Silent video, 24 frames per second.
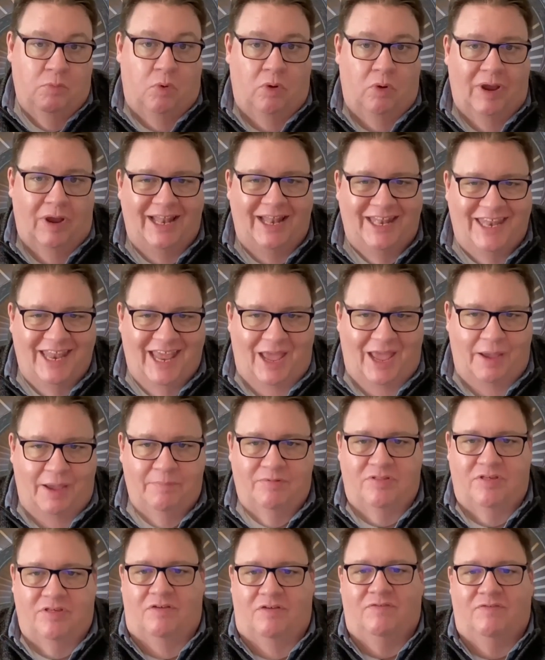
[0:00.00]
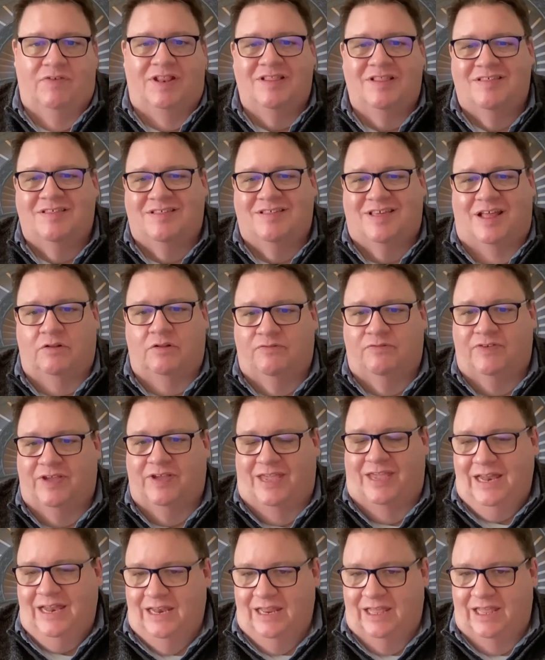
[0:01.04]
adaptive and
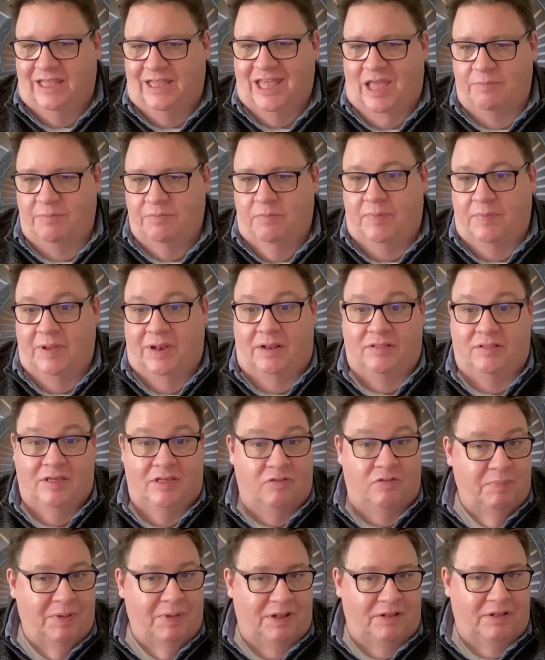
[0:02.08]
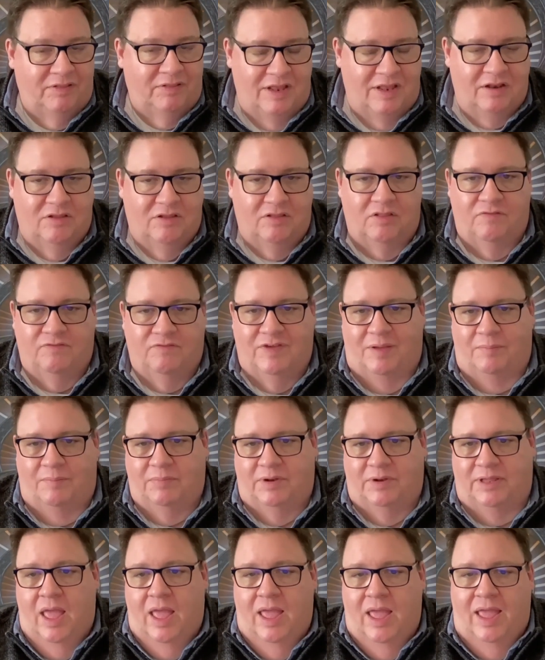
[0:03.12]
self-healing capabilities built into the
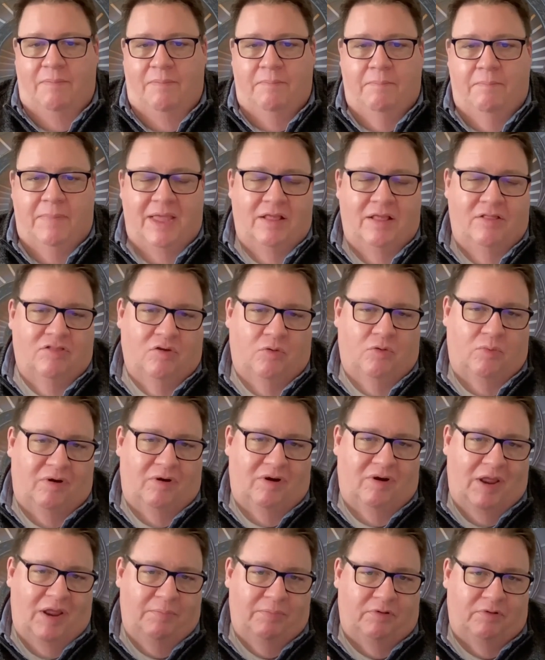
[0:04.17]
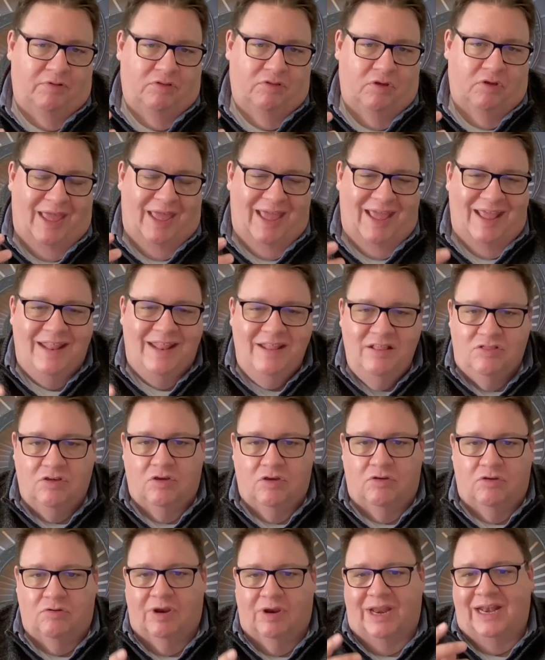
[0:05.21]
fabric. It means that we're able to
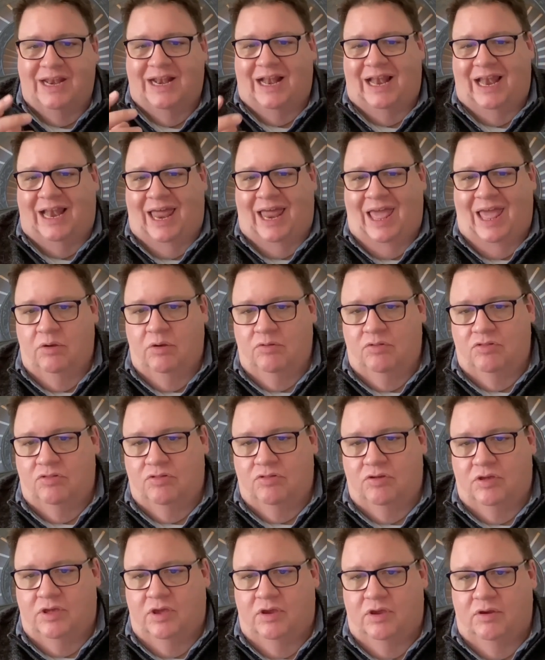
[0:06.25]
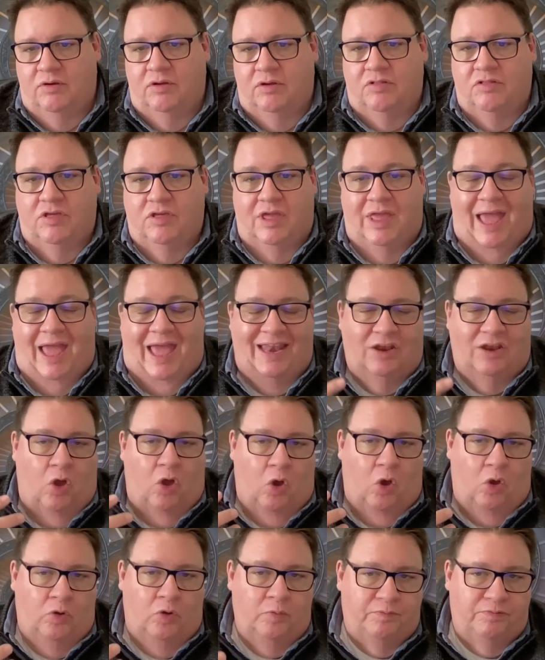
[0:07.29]
integrate cloud security and
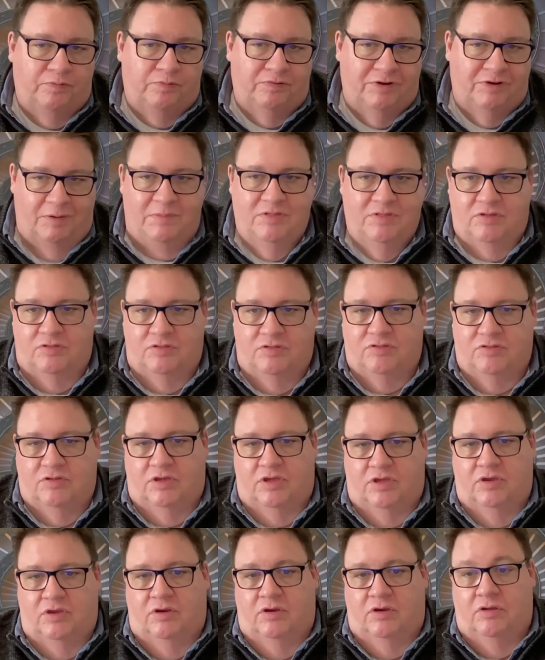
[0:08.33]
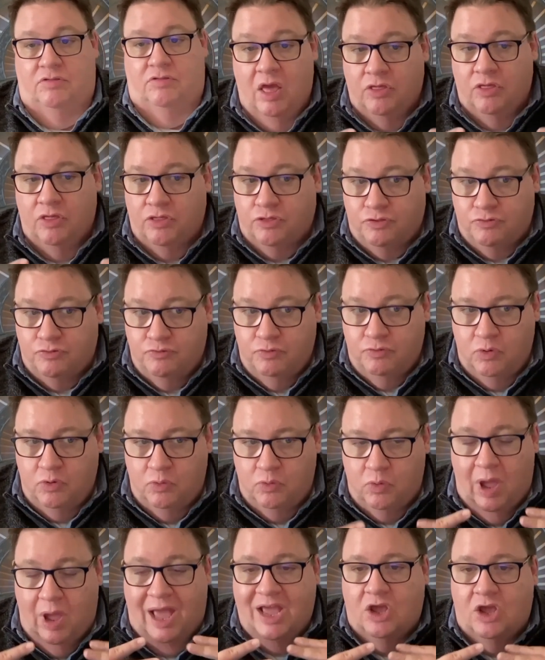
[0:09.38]
on-premises security through
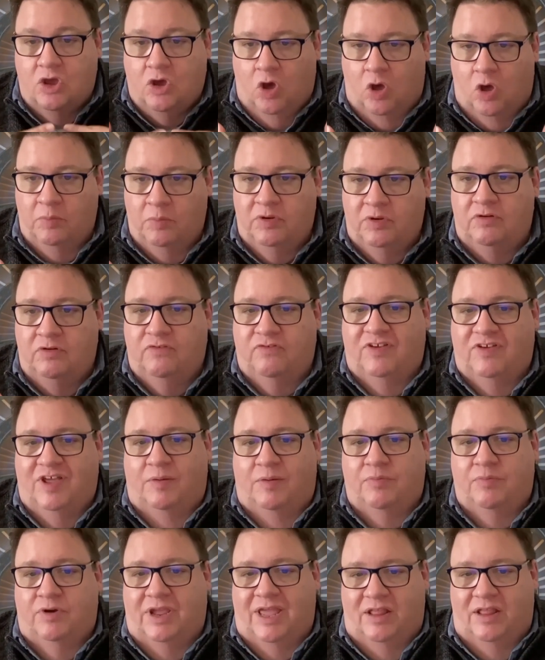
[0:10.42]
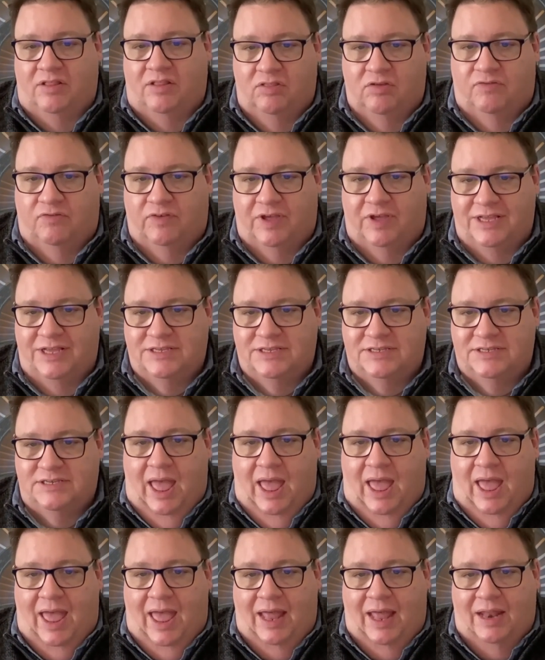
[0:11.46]
common fabric
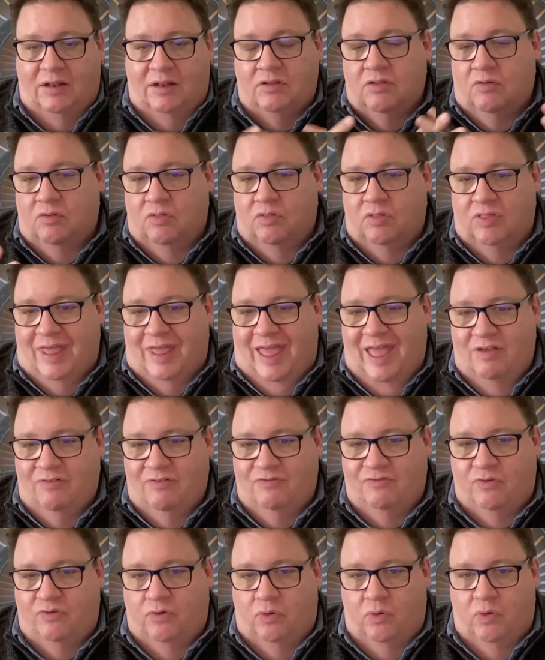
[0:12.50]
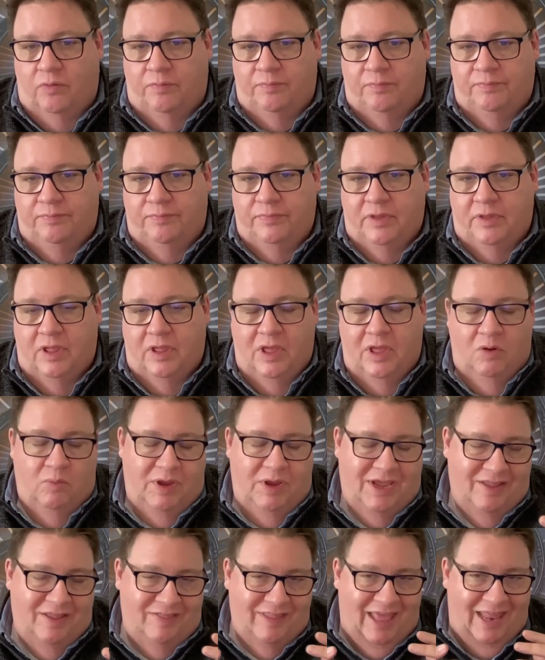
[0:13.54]
interfaces. And therefore, we
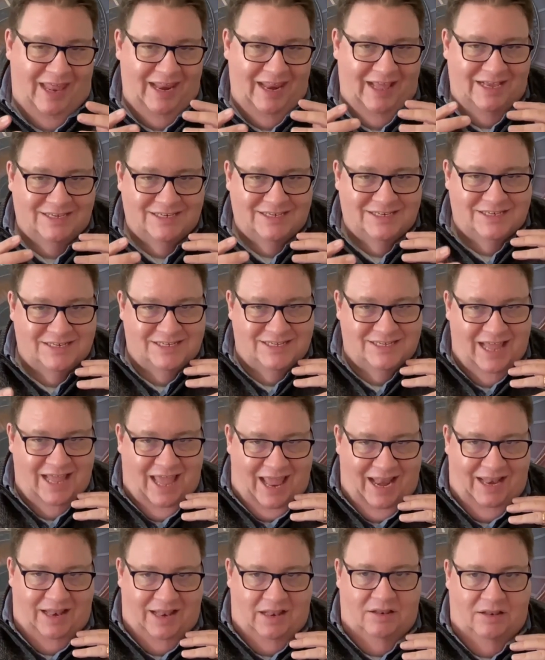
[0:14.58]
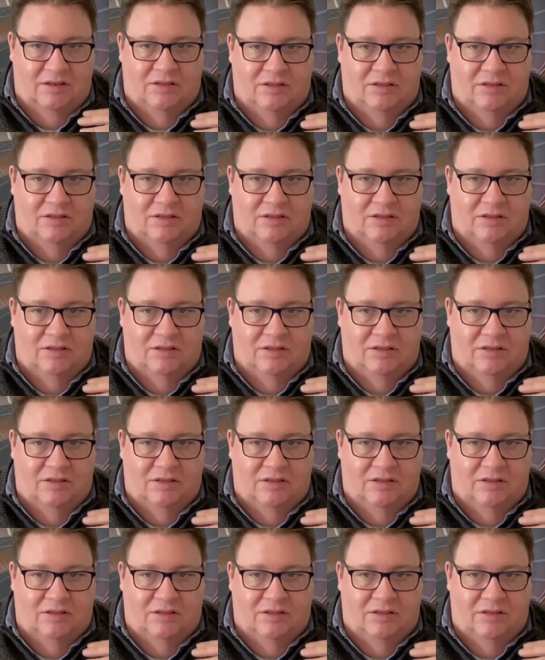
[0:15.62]
can then extend